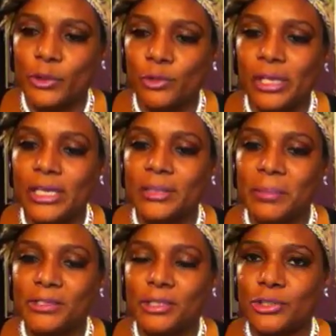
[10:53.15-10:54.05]
So you need to
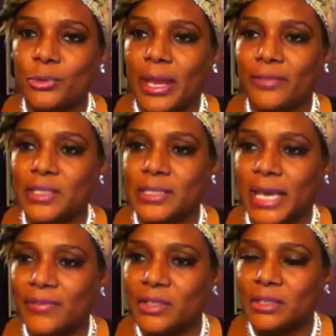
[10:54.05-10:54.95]
make sure that you have a
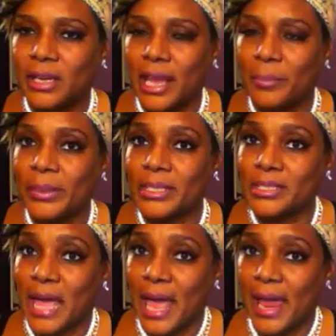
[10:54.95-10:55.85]
savings account put
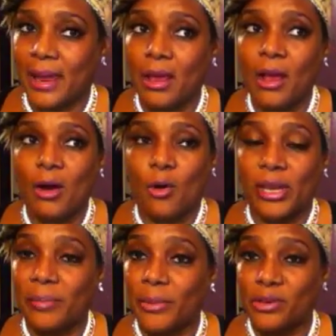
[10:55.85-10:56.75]
aside,
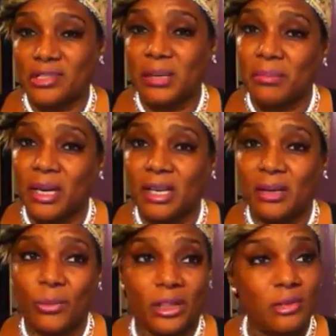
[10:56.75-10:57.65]
or emergency
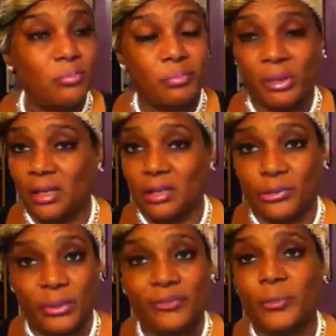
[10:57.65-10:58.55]
money, whether you put in a
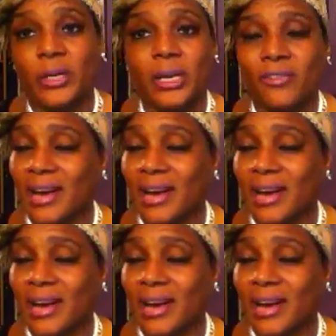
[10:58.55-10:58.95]
thrift or whatever.